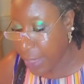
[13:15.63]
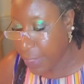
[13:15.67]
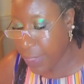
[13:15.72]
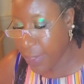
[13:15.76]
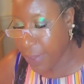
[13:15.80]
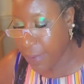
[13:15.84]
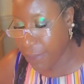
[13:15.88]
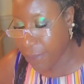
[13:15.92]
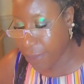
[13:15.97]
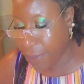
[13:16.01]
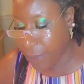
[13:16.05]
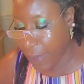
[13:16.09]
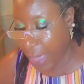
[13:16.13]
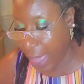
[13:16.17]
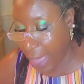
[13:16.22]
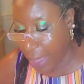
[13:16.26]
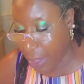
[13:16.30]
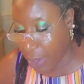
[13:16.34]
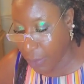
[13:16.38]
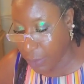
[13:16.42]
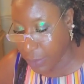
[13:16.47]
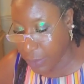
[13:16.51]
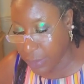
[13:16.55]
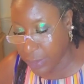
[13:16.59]
The
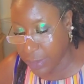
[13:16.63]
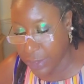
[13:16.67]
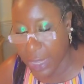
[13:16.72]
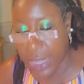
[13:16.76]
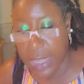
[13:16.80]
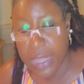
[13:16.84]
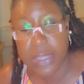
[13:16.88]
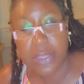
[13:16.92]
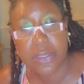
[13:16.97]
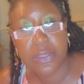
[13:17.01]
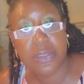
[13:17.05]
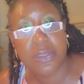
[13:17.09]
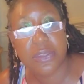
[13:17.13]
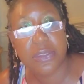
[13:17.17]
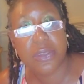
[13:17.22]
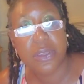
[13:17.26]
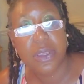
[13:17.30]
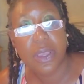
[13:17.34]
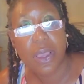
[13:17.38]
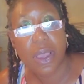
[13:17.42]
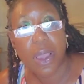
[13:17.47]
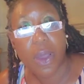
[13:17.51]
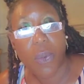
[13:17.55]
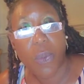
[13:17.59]
phagocytes,
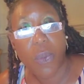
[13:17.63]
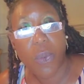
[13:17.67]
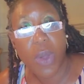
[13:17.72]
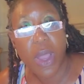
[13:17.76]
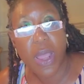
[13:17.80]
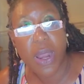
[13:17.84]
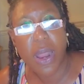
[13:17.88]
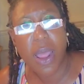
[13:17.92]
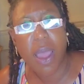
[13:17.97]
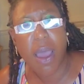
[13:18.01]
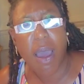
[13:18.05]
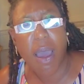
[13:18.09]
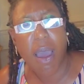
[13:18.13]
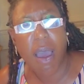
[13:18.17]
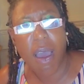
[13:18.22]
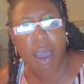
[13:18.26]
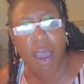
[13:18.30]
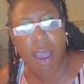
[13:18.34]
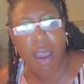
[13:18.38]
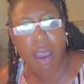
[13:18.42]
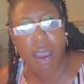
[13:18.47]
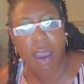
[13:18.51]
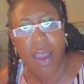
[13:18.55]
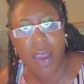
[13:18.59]
what
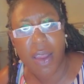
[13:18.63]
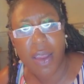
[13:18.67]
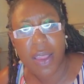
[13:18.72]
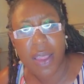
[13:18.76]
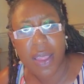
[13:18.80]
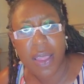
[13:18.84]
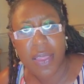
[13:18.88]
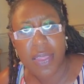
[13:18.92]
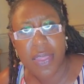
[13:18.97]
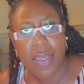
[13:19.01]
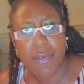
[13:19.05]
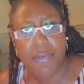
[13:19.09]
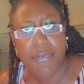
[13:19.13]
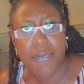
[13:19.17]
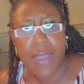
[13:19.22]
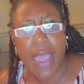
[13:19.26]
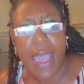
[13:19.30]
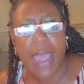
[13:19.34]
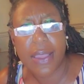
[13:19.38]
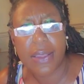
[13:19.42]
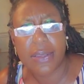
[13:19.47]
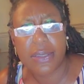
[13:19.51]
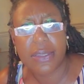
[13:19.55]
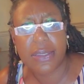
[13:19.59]
are the
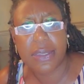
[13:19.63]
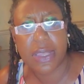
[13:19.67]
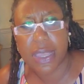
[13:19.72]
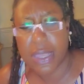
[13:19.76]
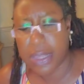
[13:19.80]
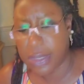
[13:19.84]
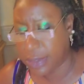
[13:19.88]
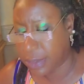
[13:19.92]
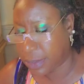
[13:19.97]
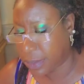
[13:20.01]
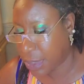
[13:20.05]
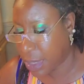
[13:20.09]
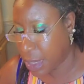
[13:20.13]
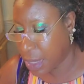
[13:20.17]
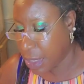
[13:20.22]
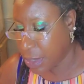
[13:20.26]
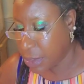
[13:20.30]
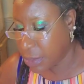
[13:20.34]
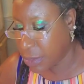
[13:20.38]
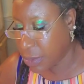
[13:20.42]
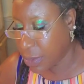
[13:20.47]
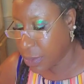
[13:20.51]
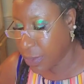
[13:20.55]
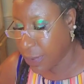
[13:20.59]
phagocytes?
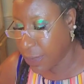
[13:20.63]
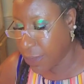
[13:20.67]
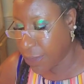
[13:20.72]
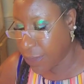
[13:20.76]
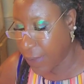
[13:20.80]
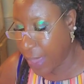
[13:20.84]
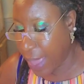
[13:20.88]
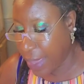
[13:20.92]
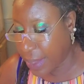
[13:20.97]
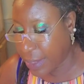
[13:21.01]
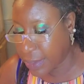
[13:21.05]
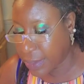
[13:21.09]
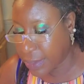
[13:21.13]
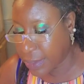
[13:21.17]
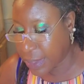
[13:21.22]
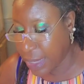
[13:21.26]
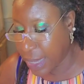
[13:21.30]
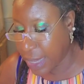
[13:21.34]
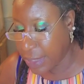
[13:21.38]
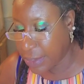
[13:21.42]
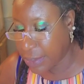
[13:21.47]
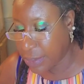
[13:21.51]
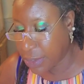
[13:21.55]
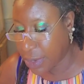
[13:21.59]
So the
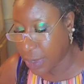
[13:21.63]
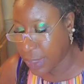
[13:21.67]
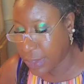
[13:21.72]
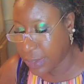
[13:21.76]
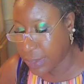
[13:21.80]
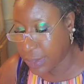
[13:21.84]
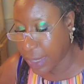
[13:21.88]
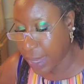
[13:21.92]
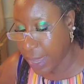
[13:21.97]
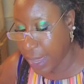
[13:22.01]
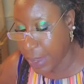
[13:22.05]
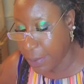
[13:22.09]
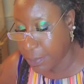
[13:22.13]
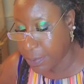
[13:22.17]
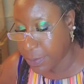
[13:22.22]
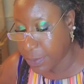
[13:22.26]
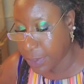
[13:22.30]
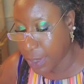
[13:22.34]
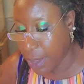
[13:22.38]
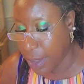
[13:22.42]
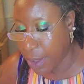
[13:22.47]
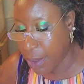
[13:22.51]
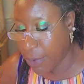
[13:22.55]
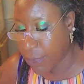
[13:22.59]
phagocytes are
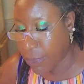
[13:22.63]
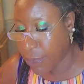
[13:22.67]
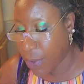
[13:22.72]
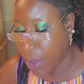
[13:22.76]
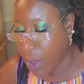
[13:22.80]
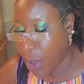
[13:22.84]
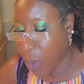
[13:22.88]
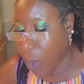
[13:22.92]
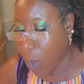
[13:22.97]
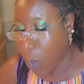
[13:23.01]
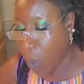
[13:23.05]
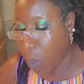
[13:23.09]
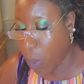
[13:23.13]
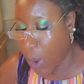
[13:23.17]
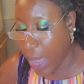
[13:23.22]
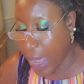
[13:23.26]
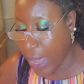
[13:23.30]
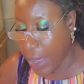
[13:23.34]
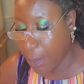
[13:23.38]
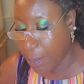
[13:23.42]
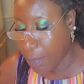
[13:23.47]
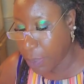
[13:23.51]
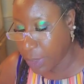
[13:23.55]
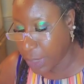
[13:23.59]
types of
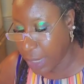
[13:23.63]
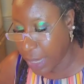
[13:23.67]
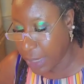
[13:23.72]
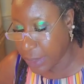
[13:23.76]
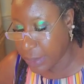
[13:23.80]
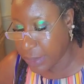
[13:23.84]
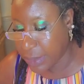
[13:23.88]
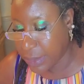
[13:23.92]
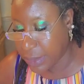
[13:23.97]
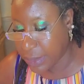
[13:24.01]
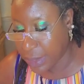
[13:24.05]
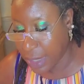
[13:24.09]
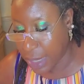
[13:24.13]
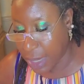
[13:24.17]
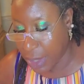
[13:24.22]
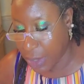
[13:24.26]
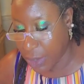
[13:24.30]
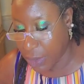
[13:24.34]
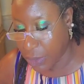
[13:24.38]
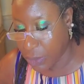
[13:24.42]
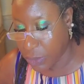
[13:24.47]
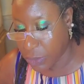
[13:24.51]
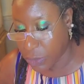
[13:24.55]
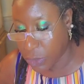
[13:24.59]
white blood
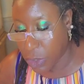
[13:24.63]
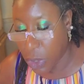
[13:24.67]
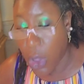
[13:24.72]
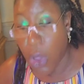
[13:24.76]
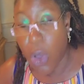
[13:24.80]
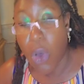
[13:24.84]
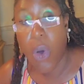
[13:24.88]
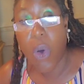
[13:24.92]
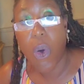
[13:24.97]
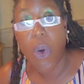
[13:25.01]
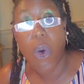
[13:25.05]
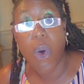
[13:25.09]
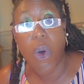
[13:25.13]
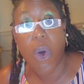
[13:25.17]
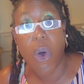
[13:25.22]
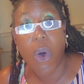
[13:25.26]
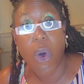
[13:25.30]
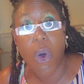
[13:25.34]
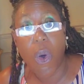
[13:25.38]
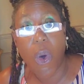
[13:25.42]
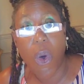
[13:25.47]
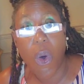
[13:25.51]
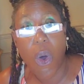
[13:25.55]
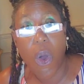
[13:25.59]
cells,
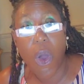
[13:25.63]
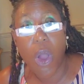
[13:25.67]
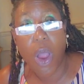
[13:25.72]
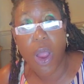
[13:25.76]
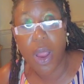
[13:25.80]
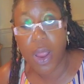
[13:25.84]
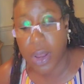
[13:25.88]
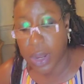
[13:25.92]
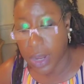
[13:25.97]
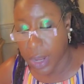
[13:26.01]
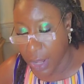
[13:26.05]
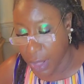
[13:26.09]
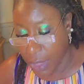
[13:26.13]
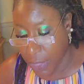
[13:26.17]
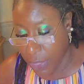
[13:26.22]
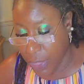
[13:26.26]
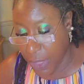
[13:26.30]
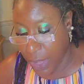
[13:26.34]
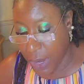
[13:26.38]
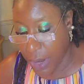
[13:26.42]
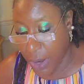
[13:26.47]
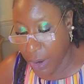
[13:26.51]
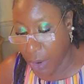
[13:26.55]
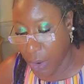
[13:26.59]
or
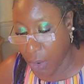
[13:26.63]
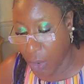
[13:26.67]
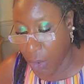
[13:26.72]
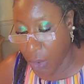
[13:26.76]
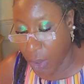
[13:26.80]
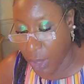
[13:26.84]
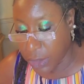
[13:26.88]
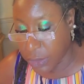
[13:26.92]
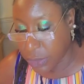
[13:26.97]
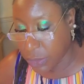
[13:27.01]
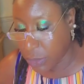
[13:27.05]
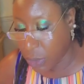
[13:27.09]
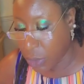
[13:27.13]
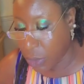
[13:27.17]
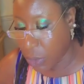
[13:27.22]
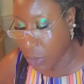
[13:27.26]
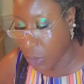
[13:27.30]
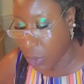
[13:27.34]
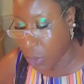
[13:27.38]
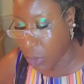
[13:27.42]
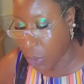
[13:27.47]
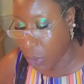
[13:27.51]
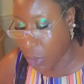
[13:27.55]
they're also